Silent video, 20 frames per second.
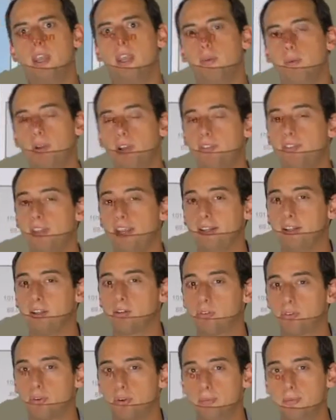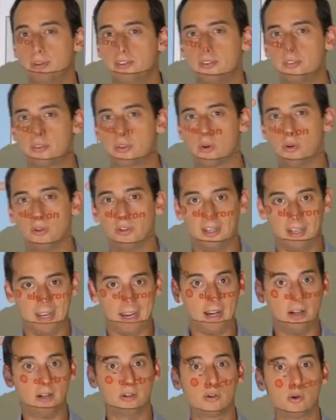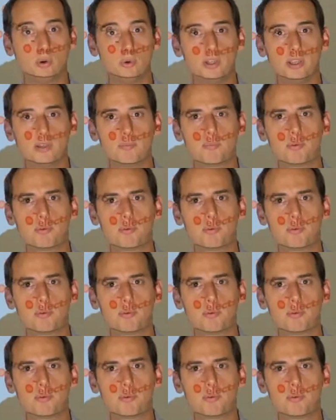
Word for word: With a technical term, this is called an ergodic